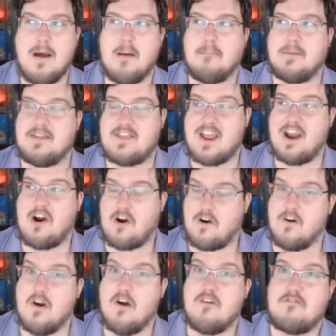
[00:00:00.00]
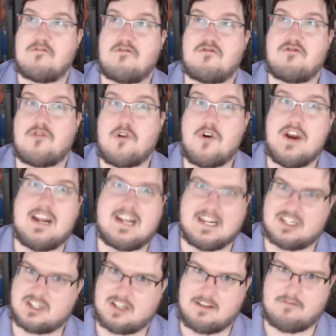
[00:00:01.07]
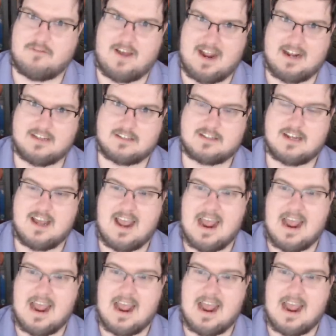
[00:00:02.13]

but they are freakishly fast.